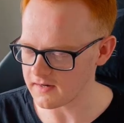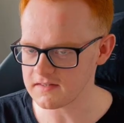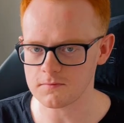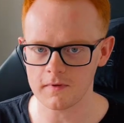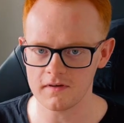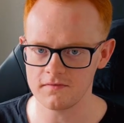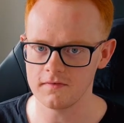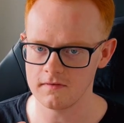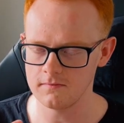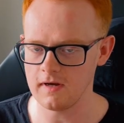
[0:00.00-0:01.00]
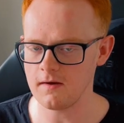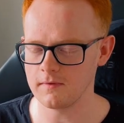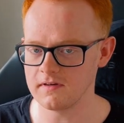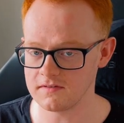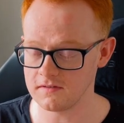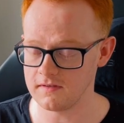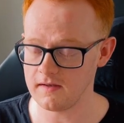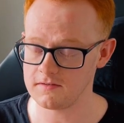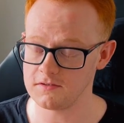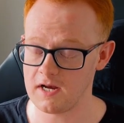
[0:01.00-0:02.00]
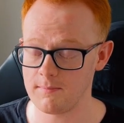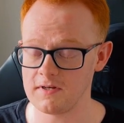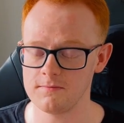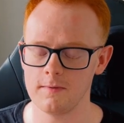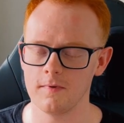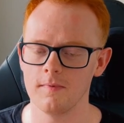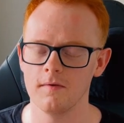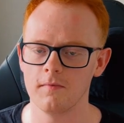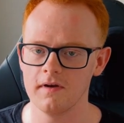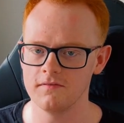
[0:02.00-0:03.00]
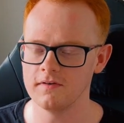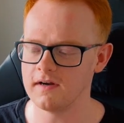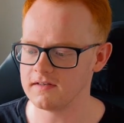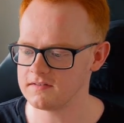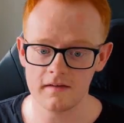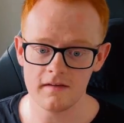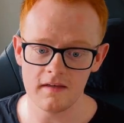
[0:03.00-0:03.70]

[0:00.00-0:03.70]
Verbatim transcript: I guess weird for not weird to to Japanese people, but weird for us.